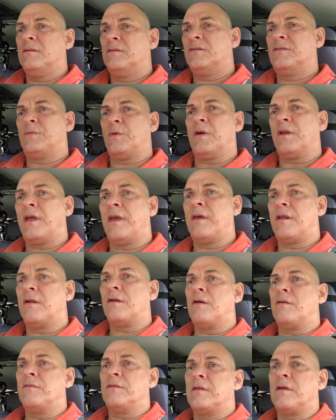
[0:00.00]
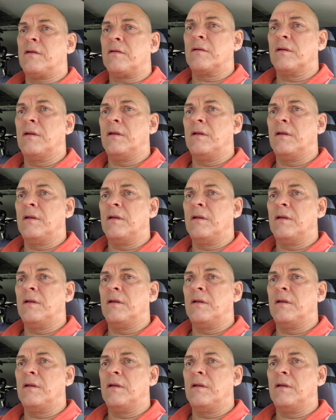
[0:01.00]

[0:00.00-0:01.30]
so we're gonna head on over there.